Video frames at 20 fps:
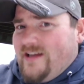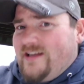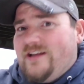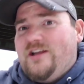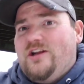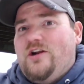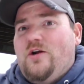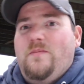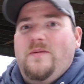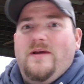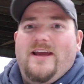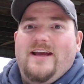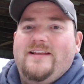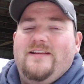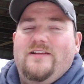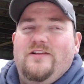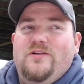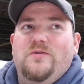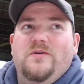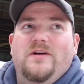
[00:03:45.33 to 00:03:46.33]
at
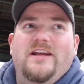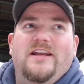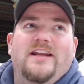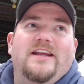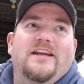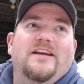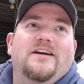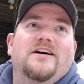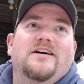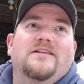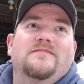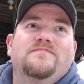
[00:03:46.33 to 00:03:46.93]
the little itty